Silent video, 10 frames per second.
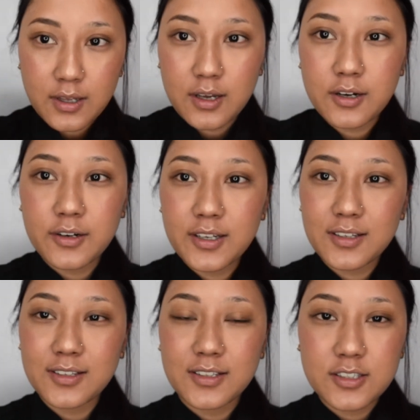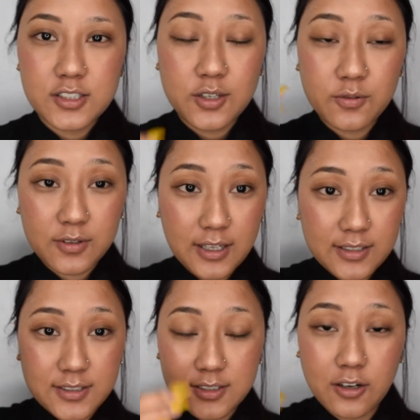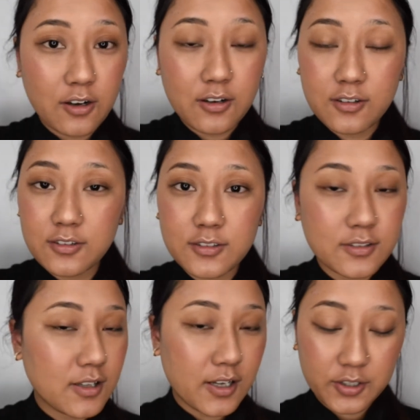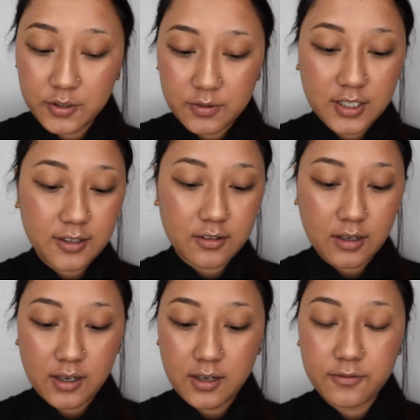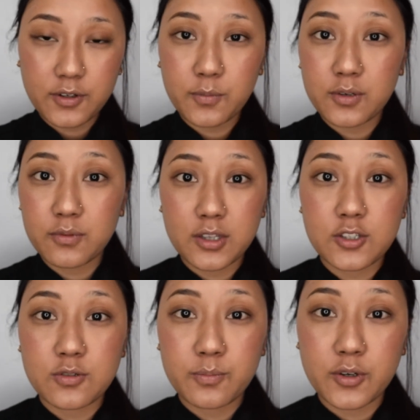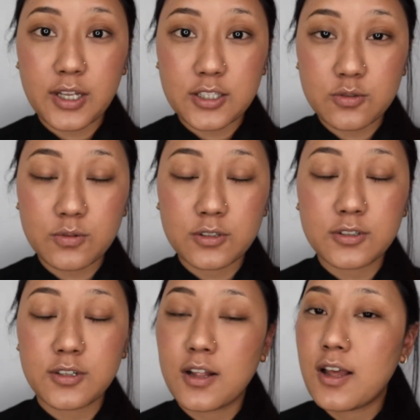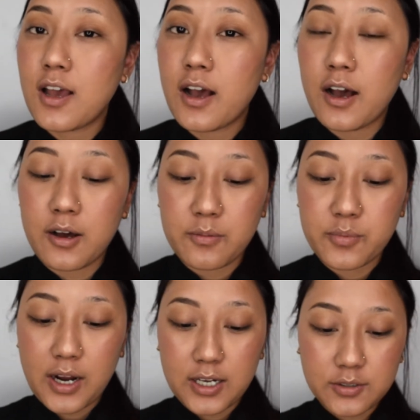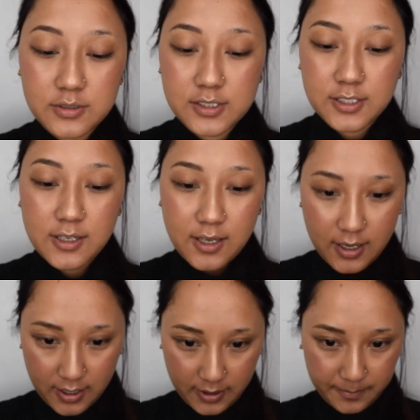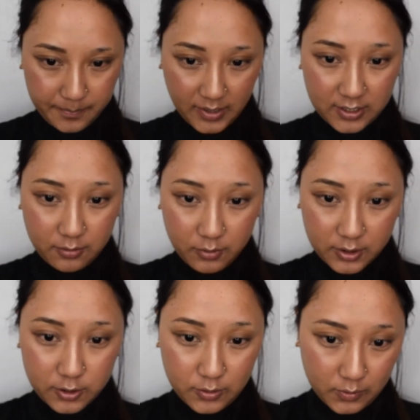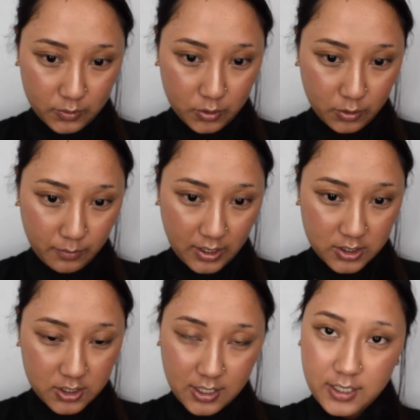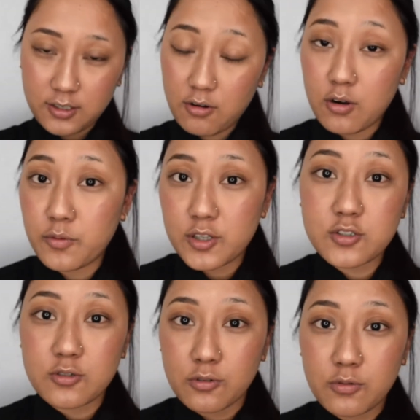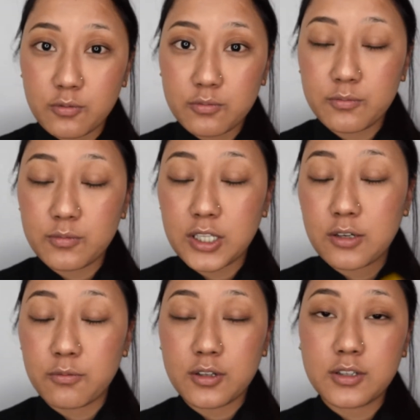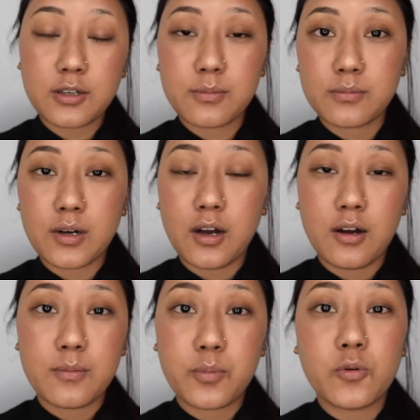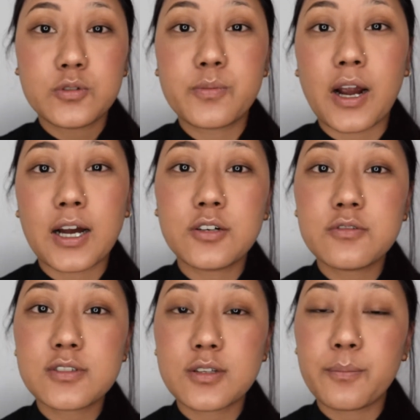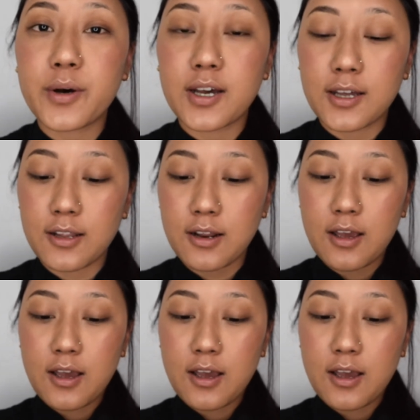Alright, so that's all you need if you want really super natural brows. I didn't really do too much. I always do like a really bold brows, but